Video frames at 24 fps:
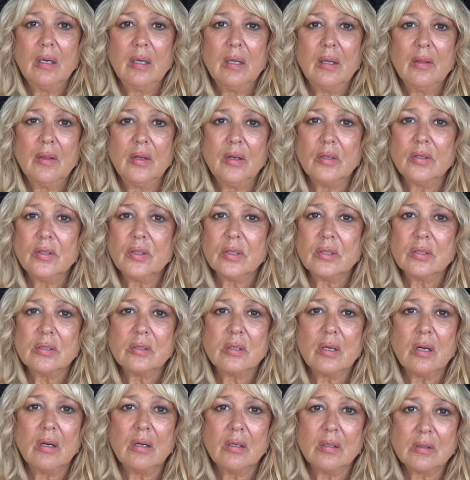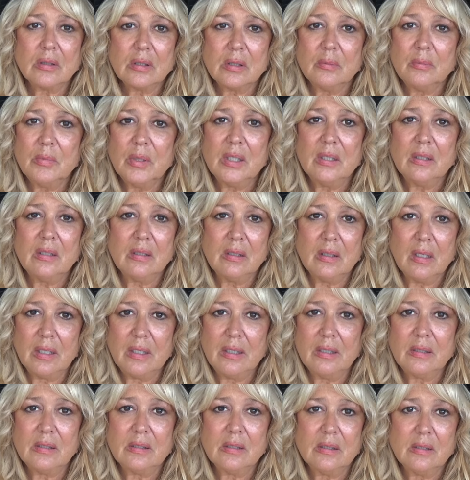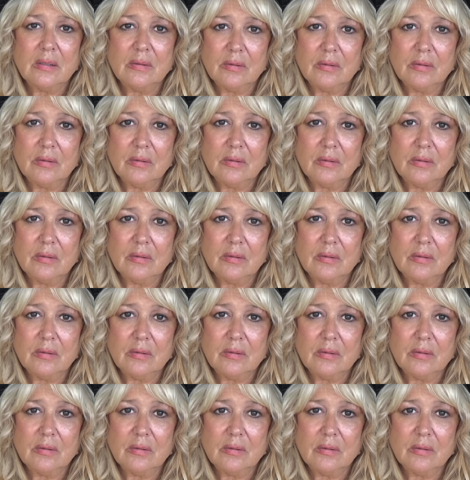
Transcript: They're just ultimate light